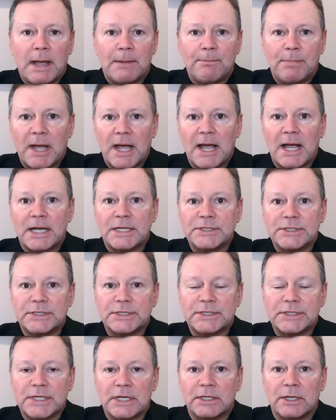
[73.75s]
passed and
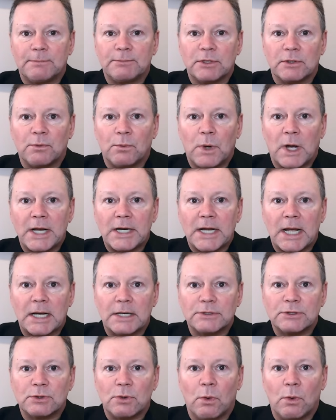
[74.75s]
sent up to the White House,